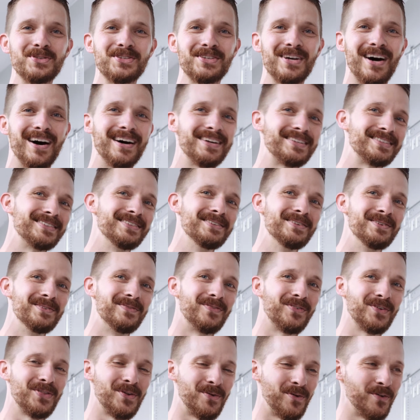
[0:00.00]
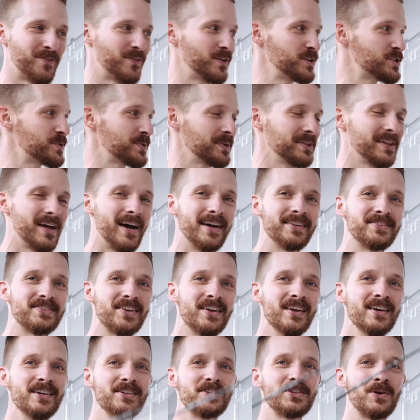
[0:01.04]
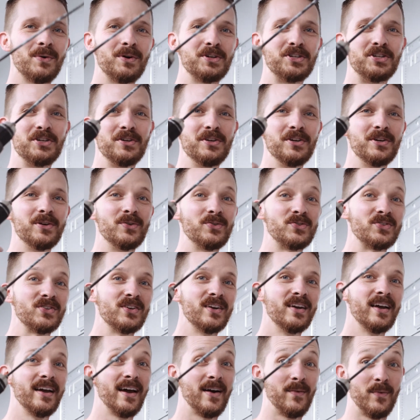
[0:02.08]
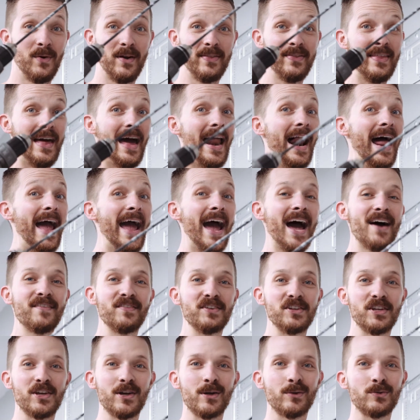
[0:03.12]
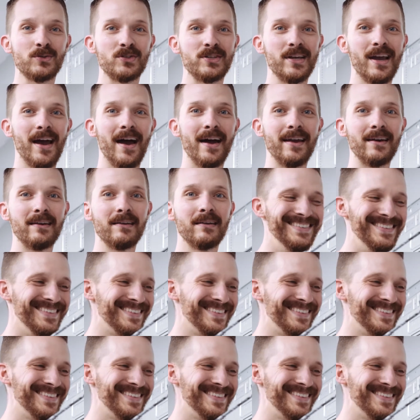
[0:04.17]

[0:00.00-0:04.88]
saw to, for the refrigerant lines. So what you use, what that I haven't used yet